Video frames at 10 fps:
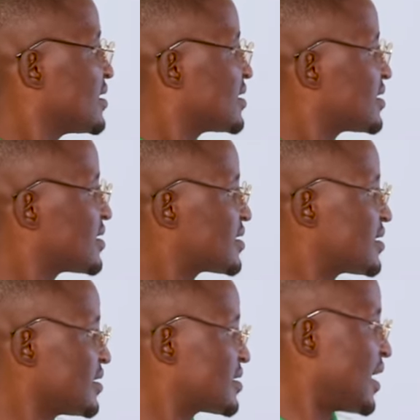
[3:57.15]

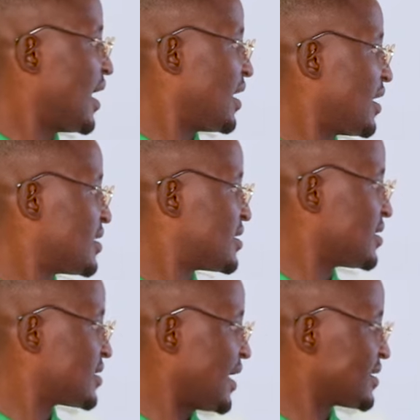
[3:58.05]

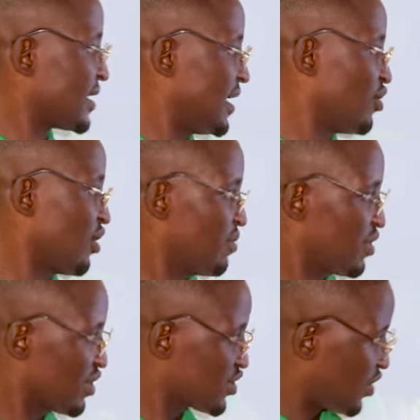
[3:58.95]
sisters-in-law,
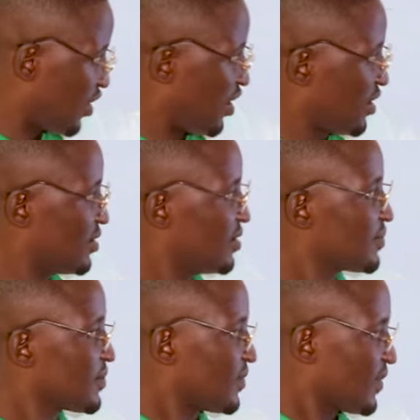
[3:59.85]
because
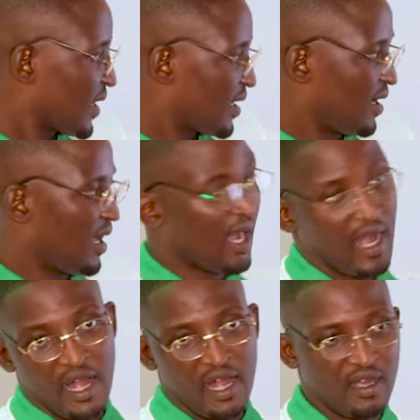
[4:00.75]
all
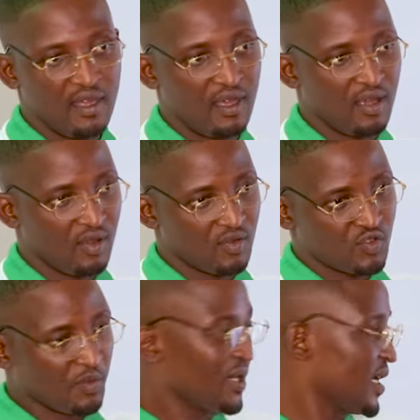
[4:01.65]
are
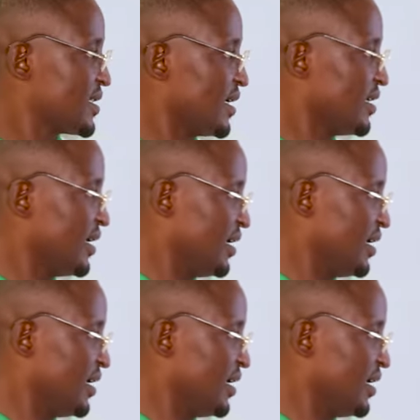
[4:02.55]
to be written